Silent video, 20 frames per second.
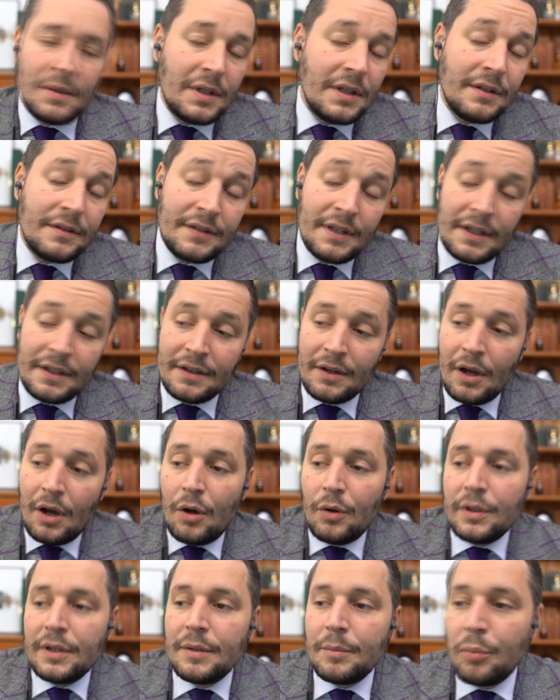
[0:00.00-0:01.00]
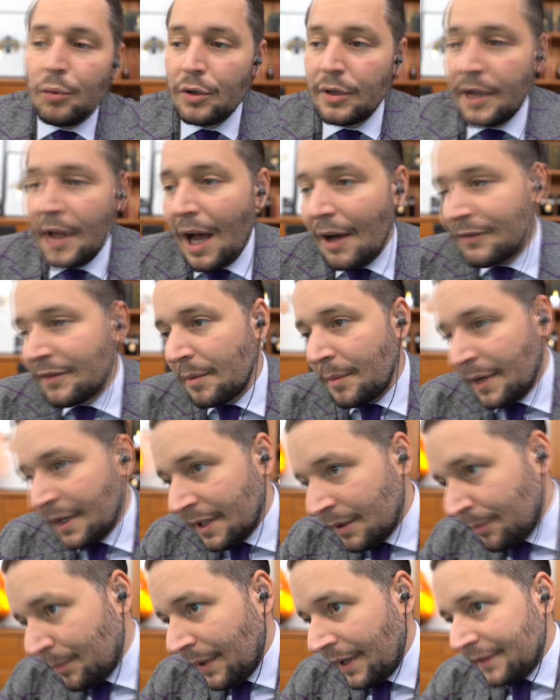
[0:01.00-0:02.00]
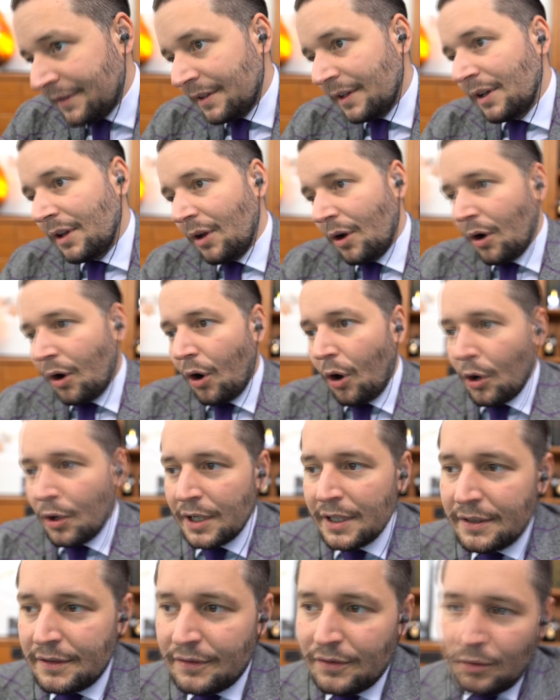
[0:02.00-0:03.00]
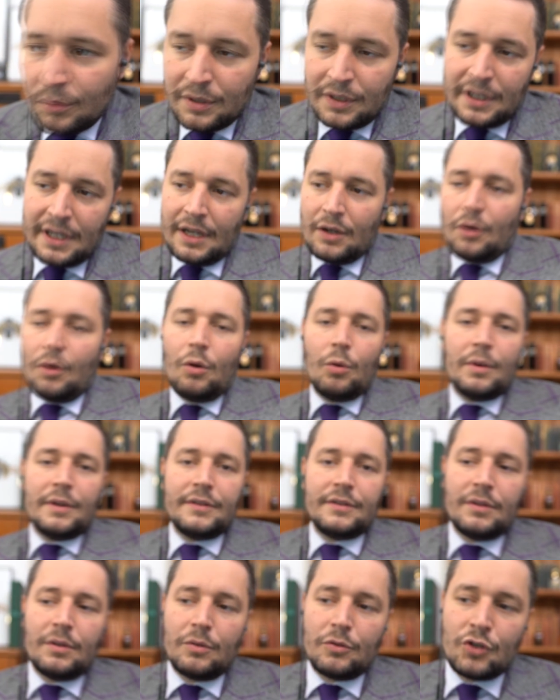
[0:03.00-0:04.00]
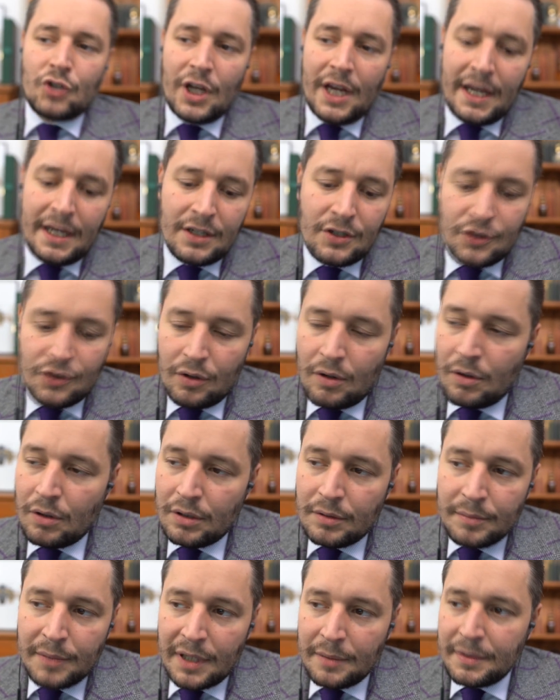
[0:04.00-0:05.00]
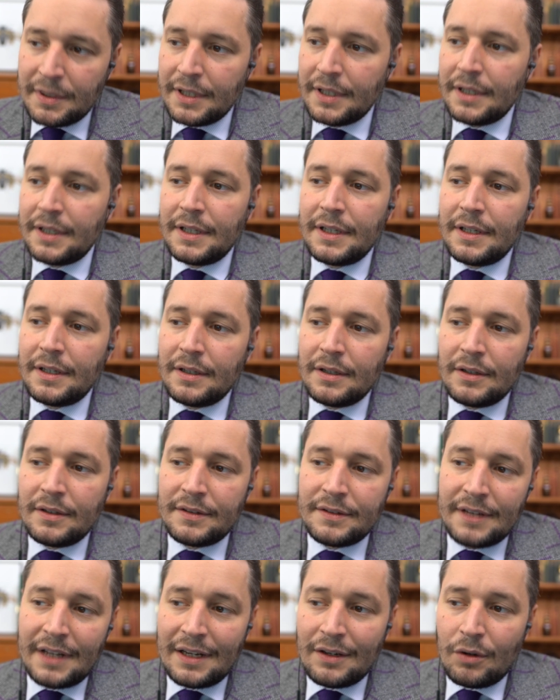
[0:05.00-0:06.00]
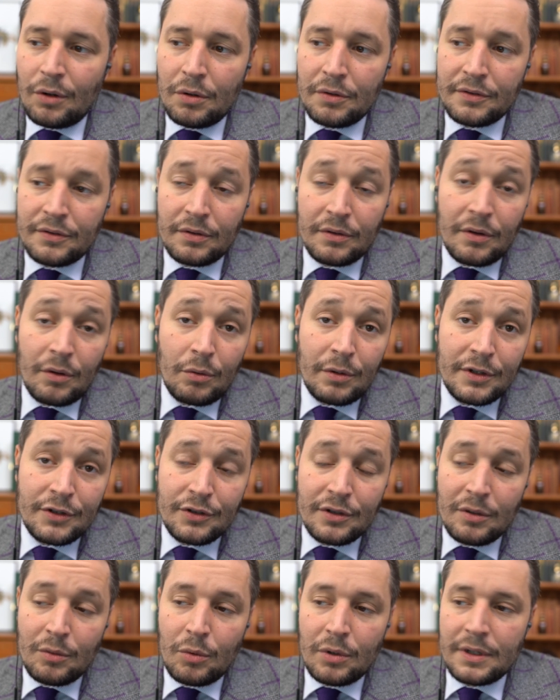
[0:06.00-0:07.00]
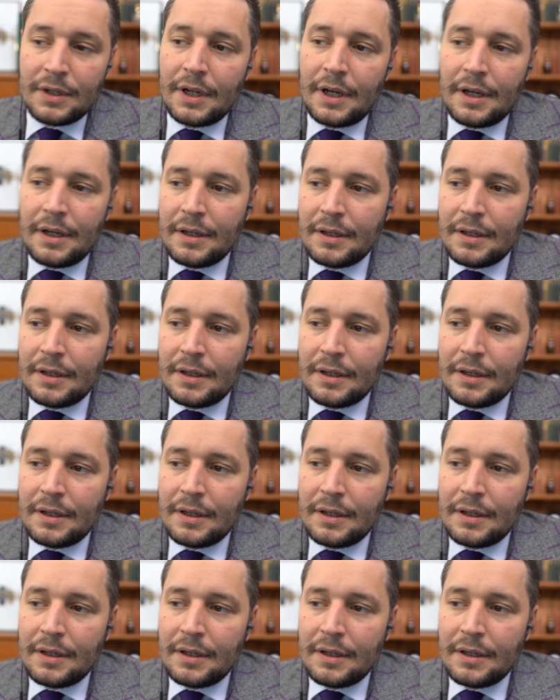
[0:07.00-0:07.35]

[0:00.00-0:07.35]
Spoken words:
He said now he put an aftermarket bezel on it, so he can always, you know, change, or maybe he set also the original one.